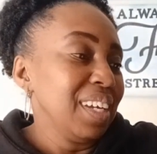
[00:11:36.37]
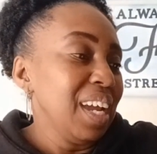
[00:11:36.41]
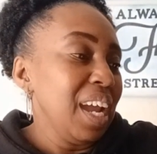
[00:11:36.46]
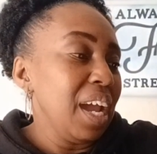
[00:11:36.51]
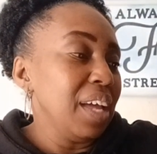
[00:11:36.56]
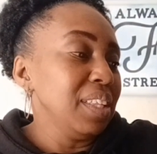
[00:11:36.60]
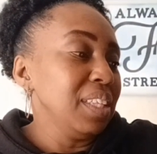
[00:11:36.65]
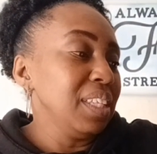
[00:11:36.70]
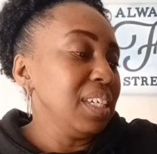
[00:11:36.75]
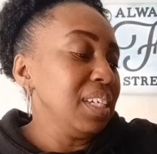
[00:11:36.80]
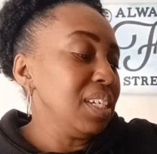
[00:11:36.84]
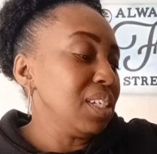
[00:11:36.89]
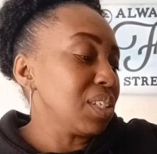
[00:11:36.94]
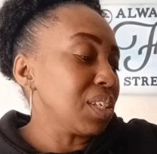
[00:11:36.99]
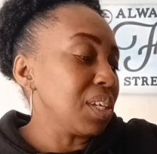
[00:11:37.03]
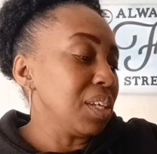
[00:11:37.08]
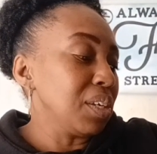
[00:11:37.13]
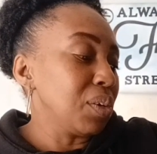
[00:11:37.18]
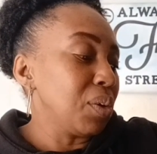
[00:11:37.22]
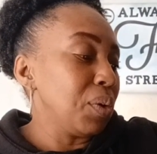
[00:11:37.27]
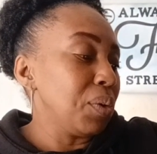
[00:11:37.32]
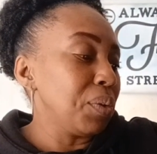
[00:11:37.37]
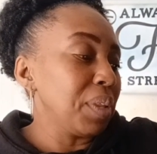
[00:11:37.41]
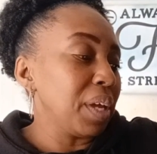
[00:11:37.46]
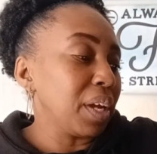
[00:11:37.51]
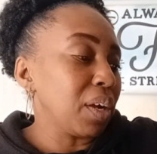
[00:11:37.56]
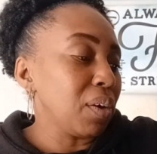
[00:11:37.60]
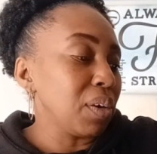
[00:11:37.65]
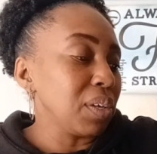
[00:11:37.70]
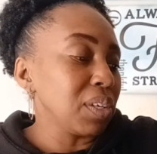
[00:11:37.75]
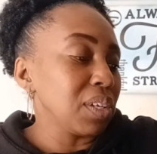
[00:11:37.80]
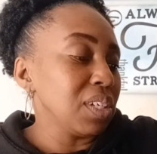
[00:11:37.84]
and these can go like
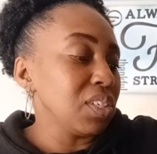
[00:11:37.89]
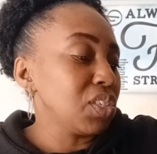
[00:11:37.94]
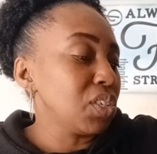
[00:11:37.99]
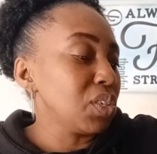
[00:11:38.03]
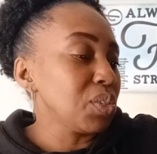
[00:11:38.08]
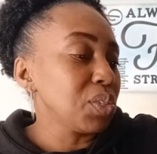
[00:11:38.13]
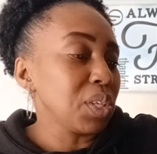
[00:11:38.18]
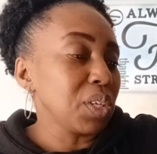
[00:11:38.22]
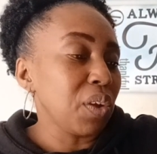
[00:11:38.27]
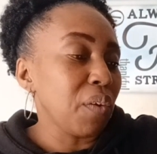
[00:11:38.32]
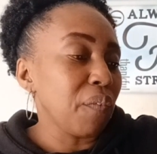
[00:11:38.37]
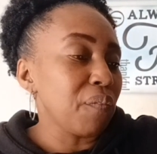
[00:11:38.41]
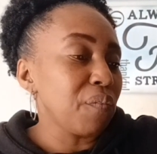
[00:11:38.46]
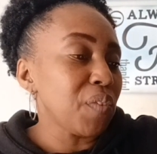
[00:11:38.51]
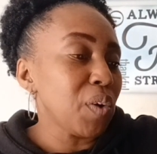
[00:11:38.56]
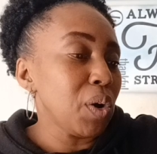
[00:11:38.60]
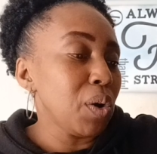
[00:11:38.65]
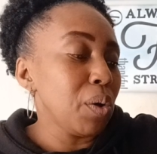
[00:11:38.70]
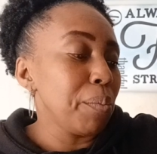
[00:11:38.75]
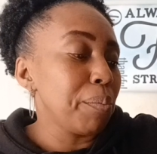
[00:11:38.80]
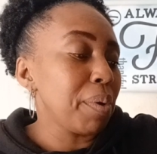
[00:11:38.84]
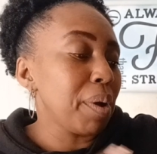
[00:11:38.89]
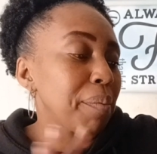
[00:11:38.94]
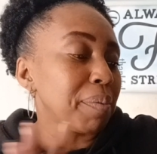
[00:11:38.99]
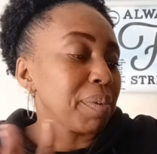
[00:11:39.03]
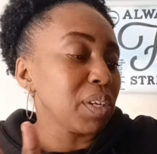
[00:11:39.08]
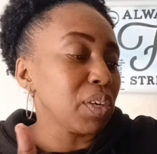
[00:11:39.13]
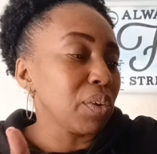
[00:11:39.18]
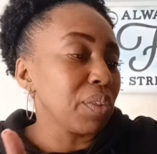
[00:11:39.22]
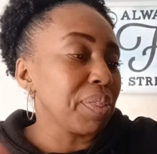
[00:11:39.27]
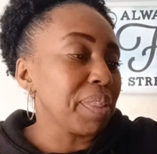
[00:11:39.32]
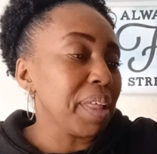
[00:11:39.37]
on it shows on your phone probably
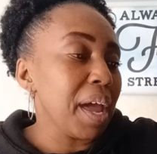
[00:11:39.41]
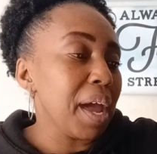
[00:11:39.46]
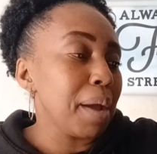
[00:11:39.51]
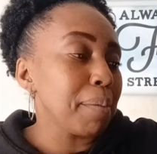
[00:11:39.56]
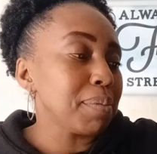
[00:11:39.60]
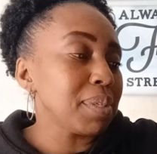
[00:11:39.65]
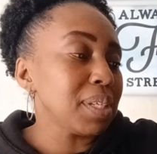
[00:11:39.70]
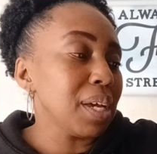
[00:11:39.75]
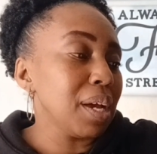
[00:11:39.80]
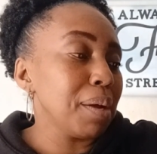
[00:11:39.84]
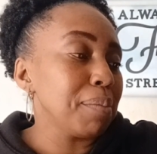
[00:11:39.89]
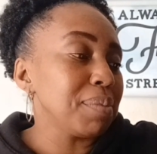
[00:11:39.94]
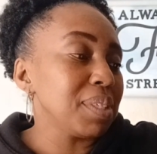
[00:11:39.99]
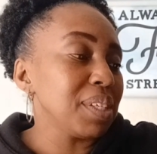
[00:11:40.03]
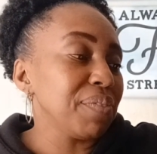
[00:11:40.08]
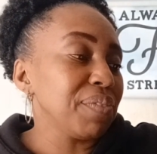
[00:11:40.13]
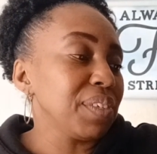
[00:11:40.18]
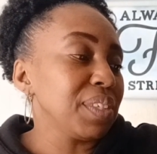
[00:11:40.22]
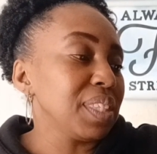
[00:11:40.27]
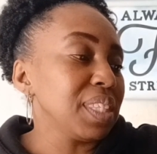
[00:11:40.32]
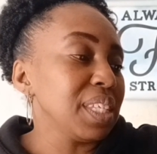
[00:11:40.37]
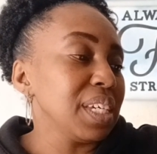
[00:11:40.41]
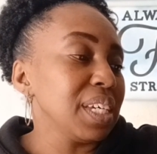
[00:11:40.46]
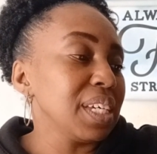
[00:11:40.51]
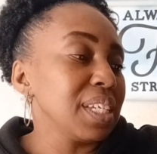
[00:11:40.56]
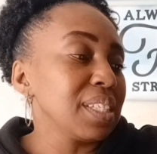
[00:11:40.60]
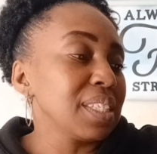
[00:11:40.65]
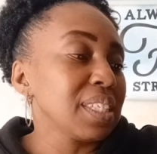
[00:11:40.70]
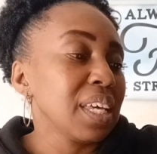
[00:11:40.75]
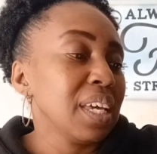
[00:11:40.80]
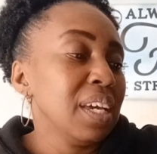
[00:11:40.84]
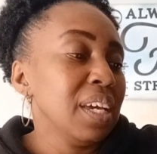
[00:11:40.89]
your laptop different
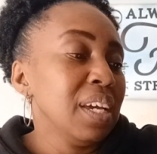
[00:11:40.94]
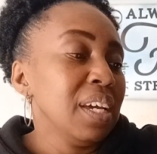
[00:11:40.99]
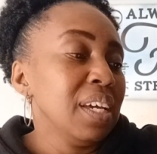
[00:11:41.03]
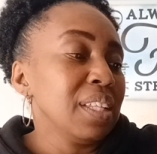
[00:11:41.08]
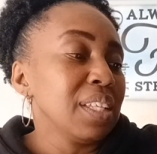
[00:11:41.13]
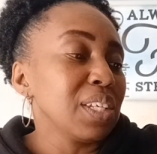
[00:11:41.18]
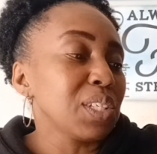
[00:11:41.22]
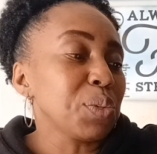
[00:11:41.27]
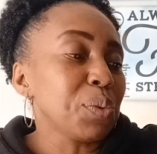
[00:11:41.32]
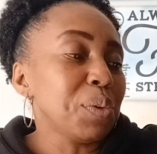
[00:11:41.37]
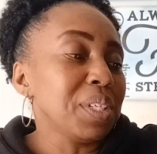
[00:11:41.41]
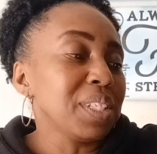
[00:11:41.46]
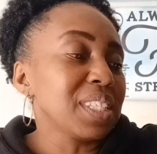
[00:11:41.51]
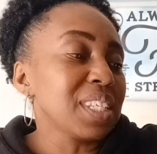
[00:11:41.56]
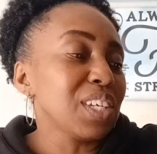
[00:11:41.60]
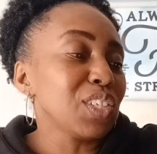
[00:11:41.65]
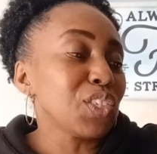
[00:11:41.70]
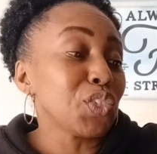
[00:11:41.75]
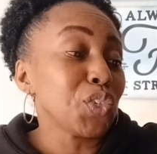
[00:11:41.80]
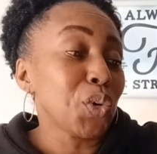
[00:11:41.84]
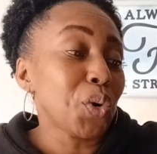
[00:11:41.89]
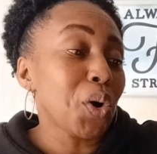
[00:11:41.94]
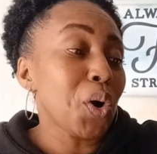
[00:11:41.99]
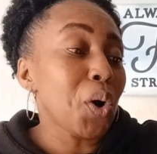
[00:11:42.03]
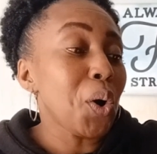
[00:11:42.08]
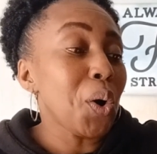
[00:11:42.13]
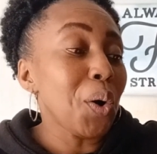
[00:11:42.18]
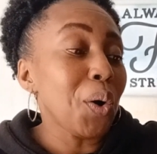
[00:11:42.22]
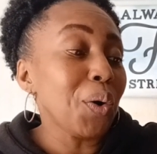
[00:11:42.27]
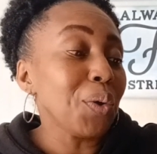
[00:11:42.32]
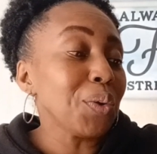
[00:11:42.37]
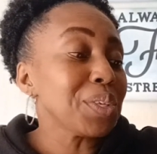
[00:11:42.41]
things this one says you're a
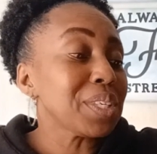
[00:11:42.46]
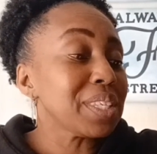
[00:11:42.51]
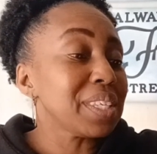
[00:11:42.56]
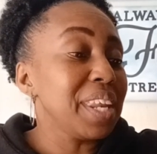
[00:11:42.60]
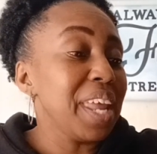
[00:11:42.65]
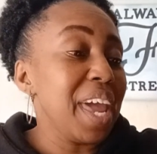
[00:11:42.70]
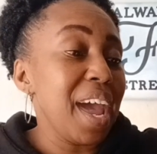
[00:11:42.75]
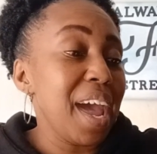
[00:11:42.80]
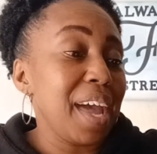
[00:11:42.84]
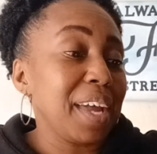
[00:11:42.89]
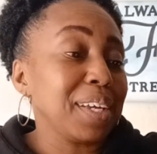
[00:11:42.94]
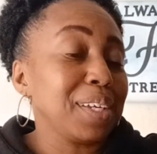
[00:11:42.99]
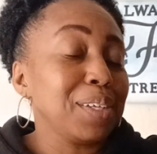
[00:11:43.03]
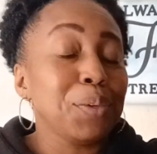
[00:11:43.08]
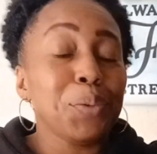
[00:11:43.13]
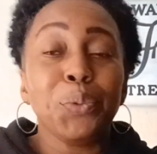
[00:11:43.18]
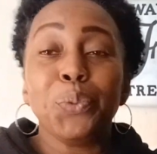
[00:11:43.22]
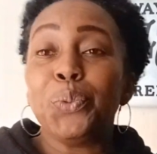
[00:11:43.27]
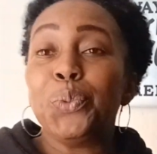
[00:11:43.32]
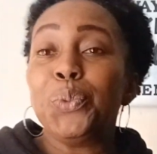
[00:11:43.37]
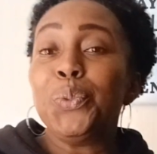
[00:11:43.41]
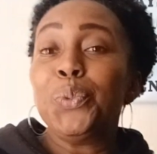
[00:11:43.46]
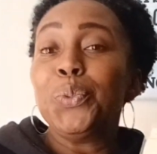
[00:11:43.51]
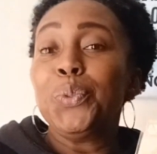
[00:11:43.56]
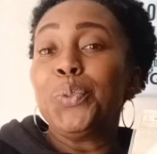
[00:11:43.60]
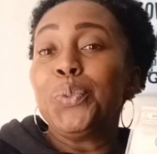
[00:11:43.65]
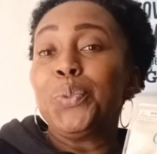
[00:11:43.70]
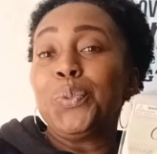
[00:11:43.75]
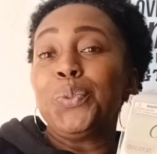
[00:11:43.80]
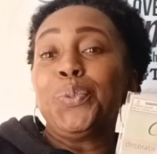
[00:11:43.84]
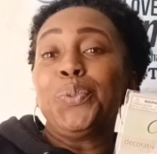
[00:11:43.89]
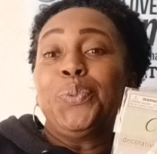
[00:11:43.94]
whole snack
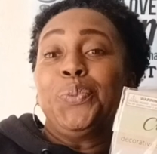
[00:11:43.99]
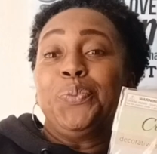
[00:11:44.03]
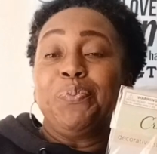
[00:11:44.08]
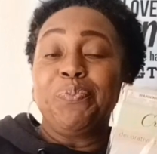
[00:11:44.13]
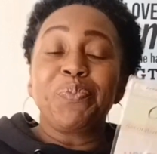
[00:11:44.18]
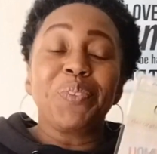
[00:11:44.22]
Ooh.